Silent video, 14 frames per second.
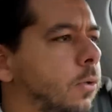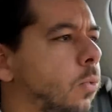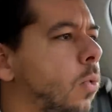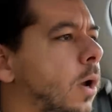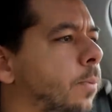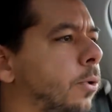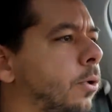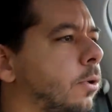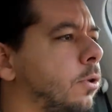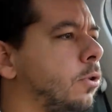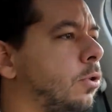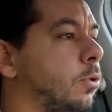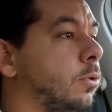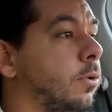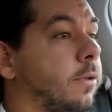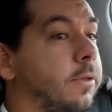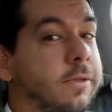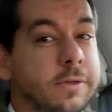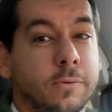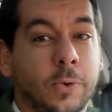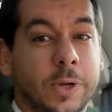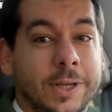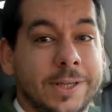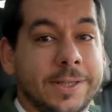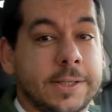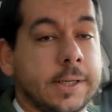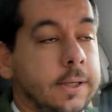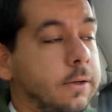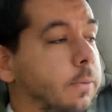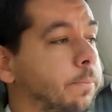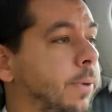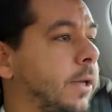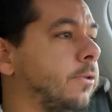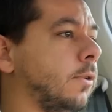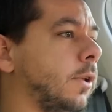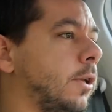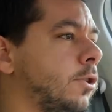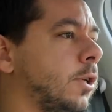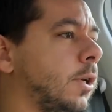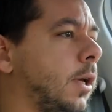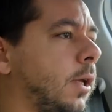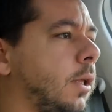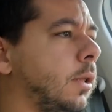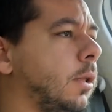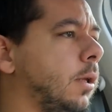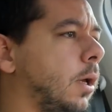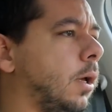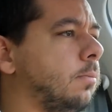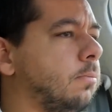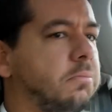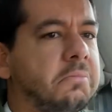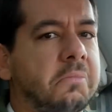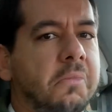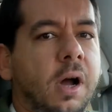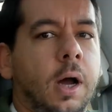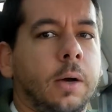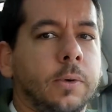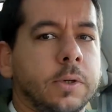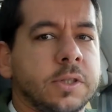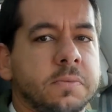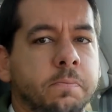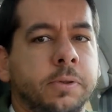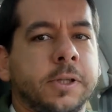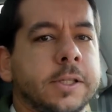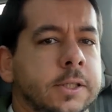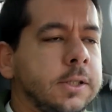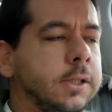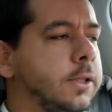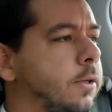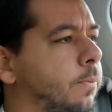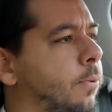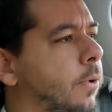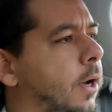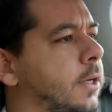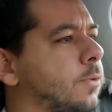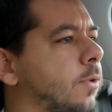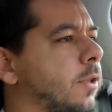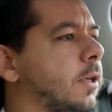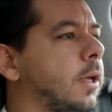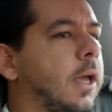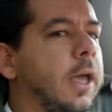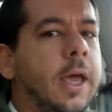1.2 3-cylinder petrol engine, and I was pleasantly surprised with it.